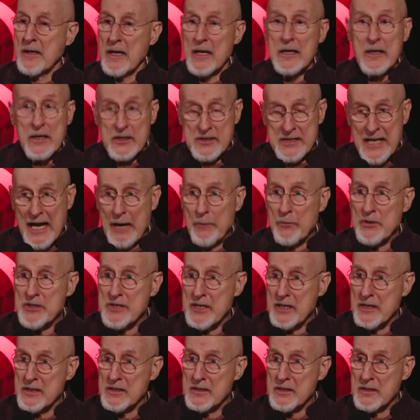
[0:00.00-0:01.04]
because that
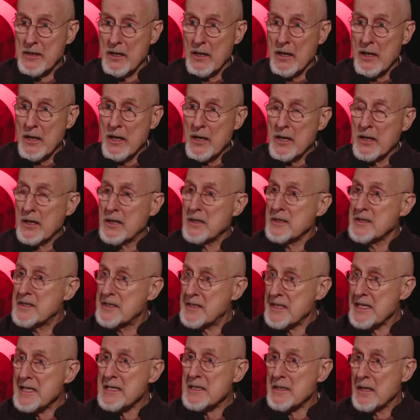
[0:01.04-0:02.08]
was his
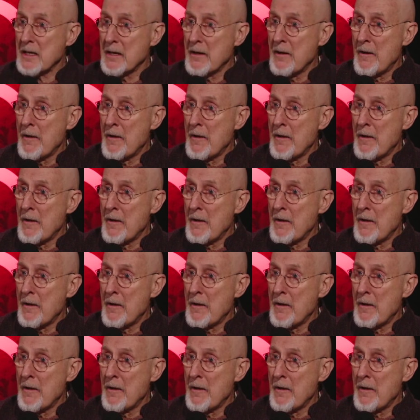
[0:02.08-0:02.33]
conceit